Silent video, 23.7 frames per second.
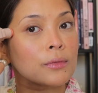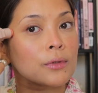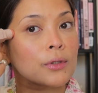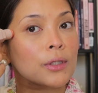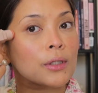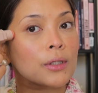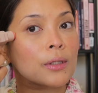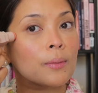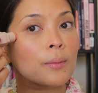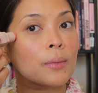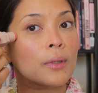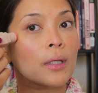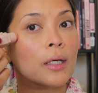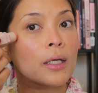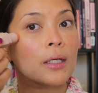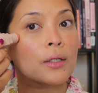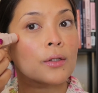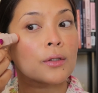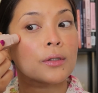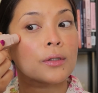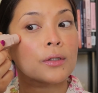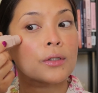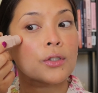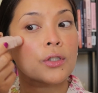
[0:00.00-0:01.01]
Just apply
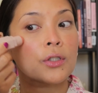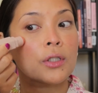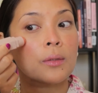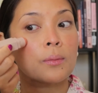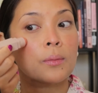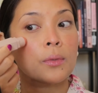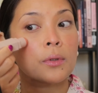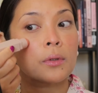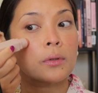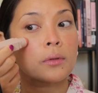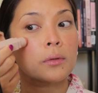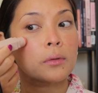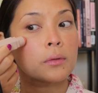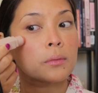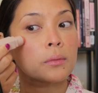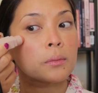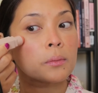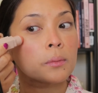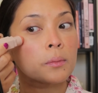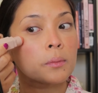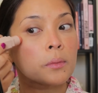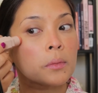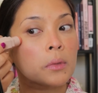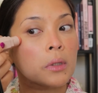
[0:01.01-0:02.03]
it on the cheekbone.
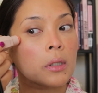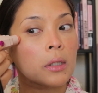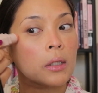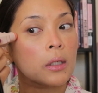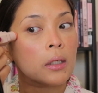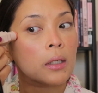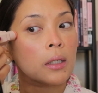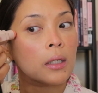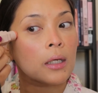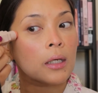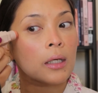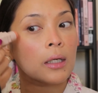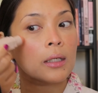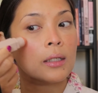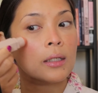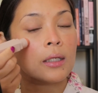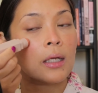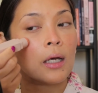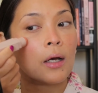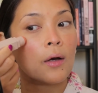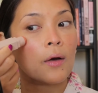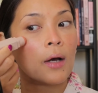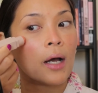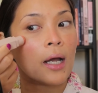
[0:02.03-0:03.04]

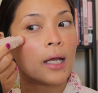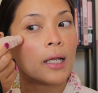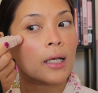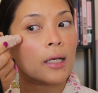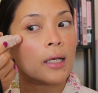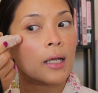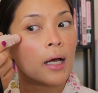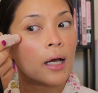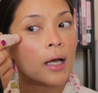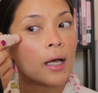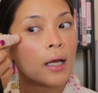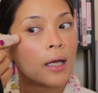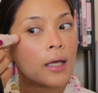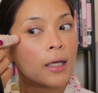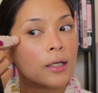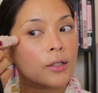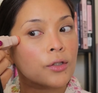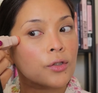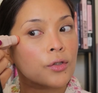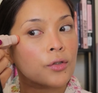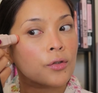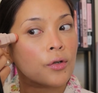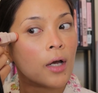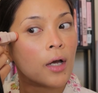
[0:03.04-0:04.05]
Now I
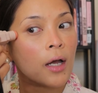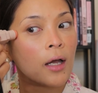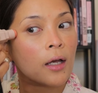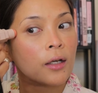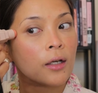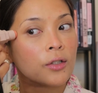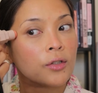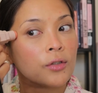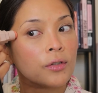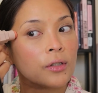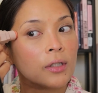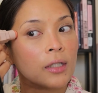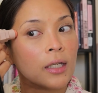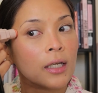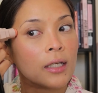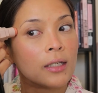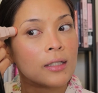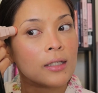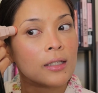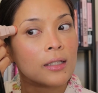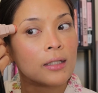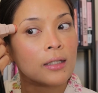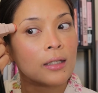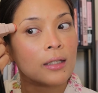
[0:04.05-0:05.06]
like to actually
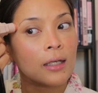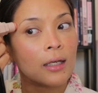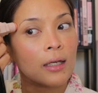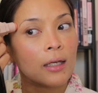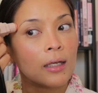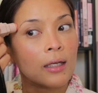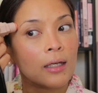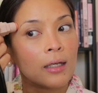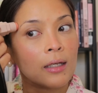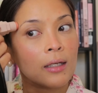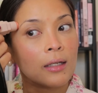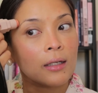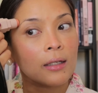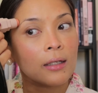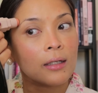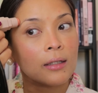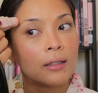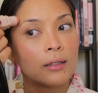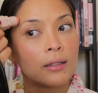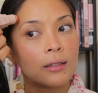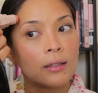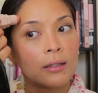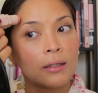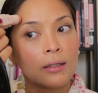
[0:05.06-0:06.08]

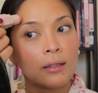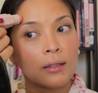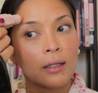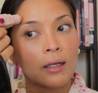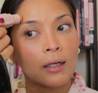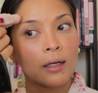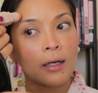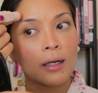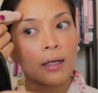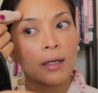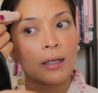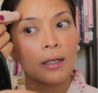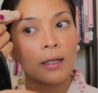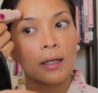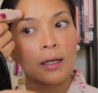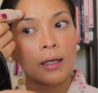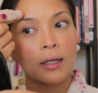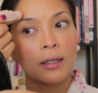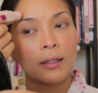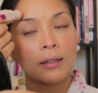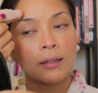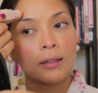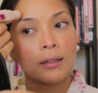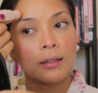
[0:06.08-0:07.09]
extend the
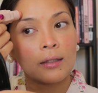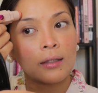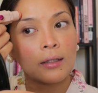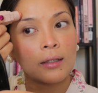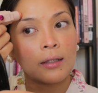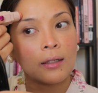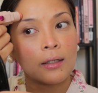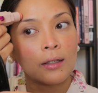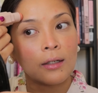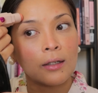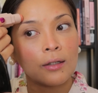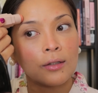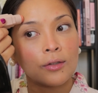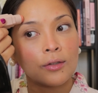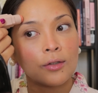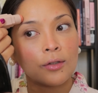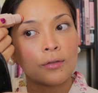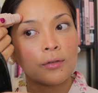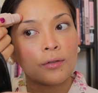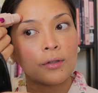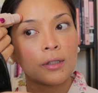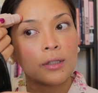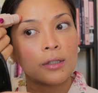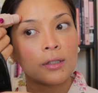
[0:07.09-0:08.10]
highlight
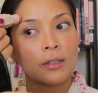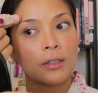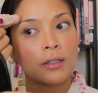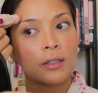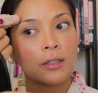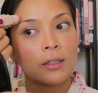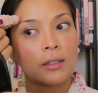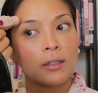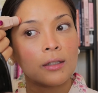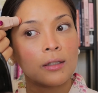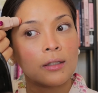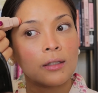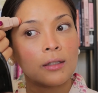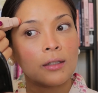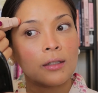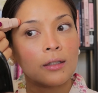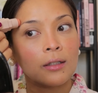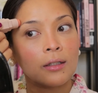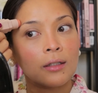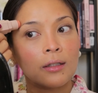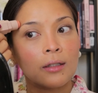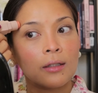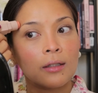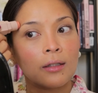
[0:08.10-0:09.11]
towards
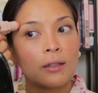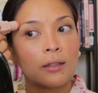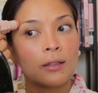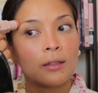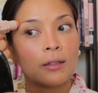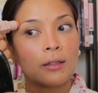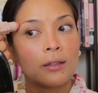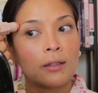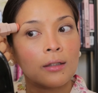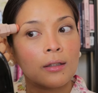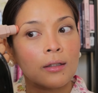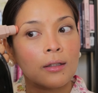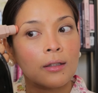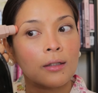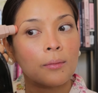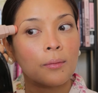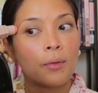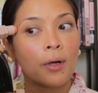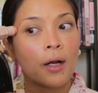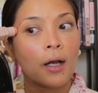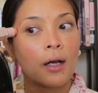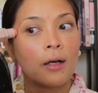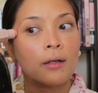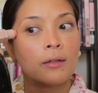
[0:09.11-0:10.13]
the
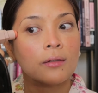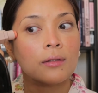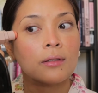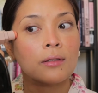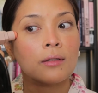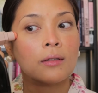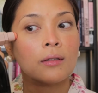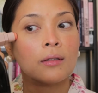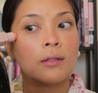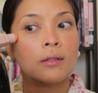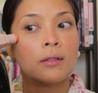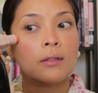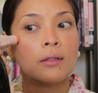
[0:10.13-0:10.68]
brows.